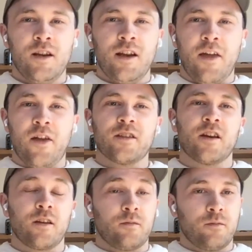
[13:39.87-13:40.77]
And then it's
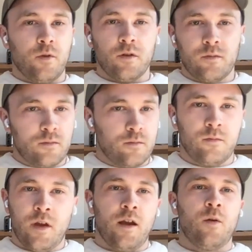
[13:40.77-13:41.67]
like, well,
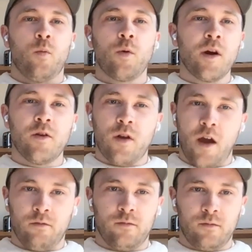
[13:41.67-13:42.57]
what do I do
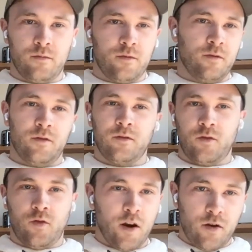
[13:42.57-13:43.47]
now?
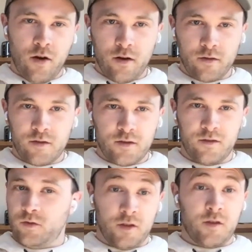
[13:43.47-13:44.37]
Credit cards,
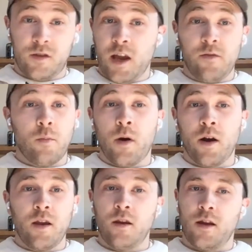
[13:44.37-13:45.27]
just save up
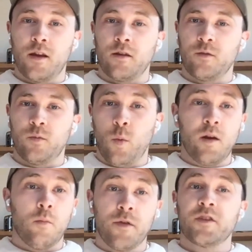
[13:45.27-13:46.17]
money and
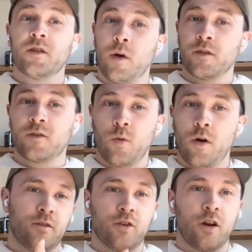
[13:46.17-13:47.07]
wait months and months while
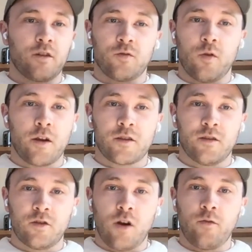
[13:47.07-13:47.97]
the truck just rots in
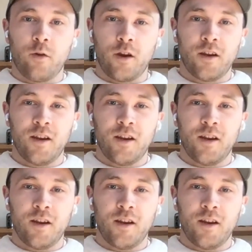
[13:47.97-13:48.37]
the driveway.